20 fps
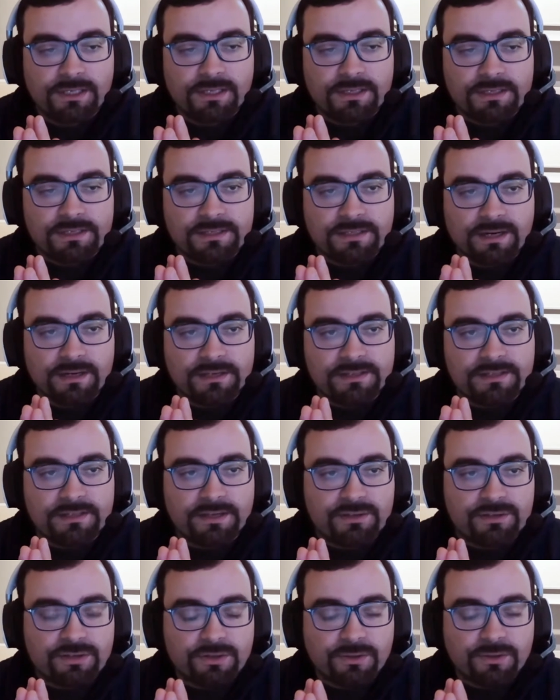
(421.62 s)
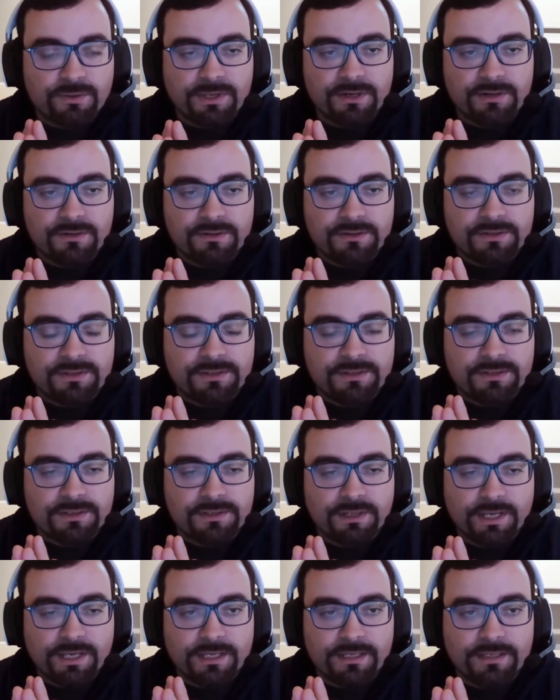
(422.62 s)
static site
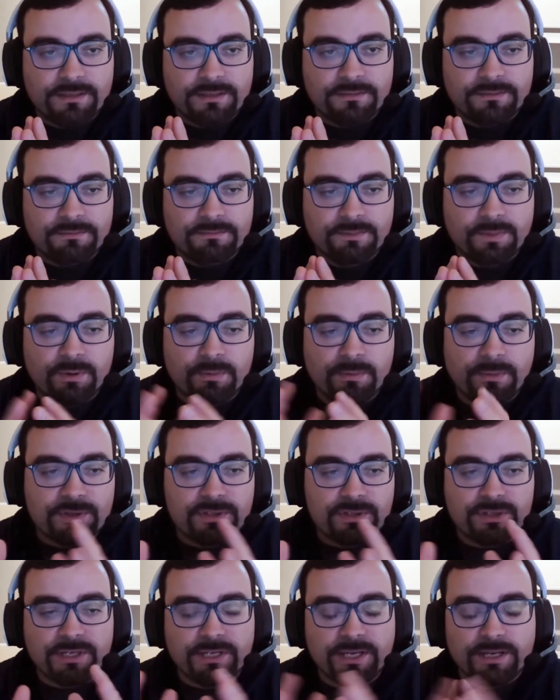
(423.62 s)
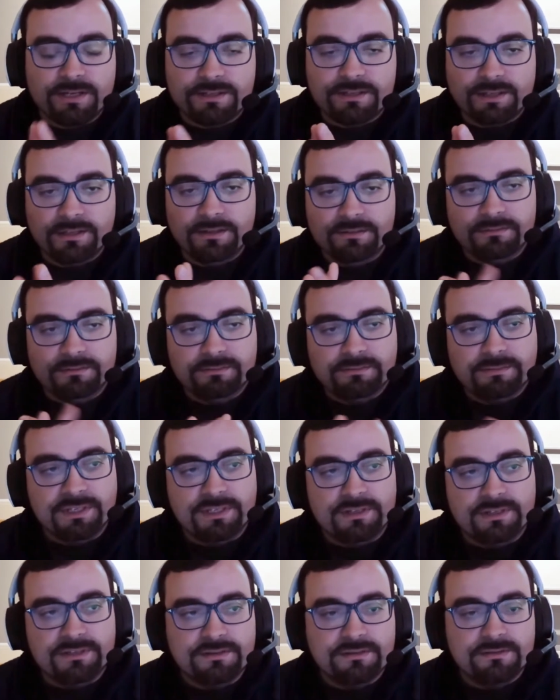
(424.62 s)
generators, and pretty much connecting
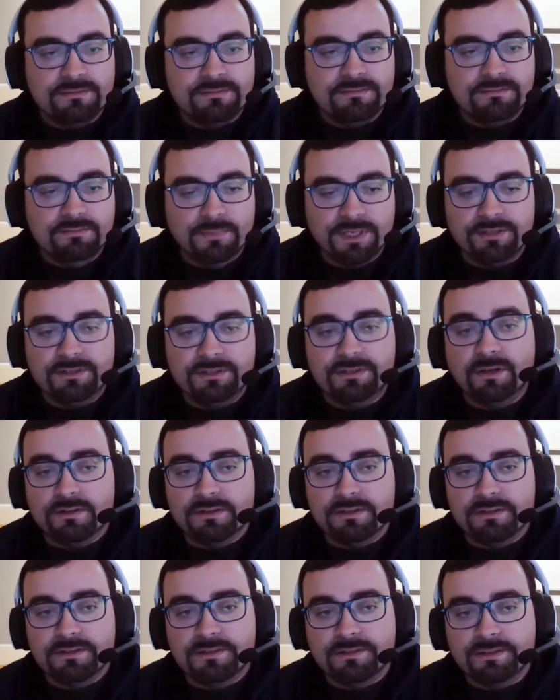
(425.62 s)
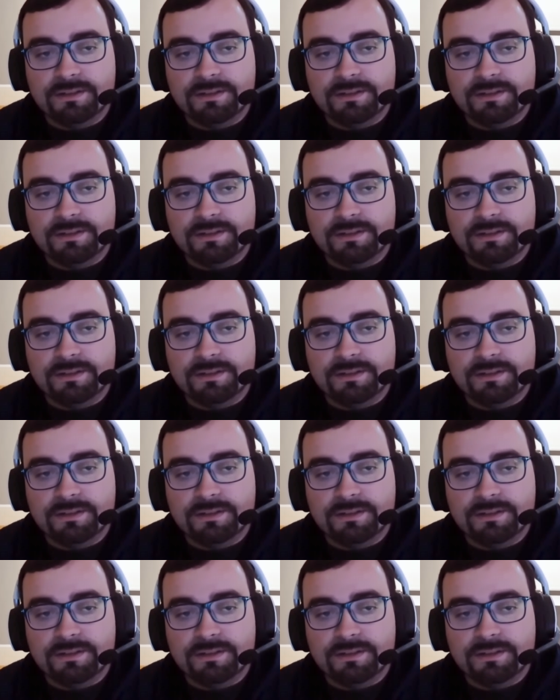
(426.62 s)
these big dots.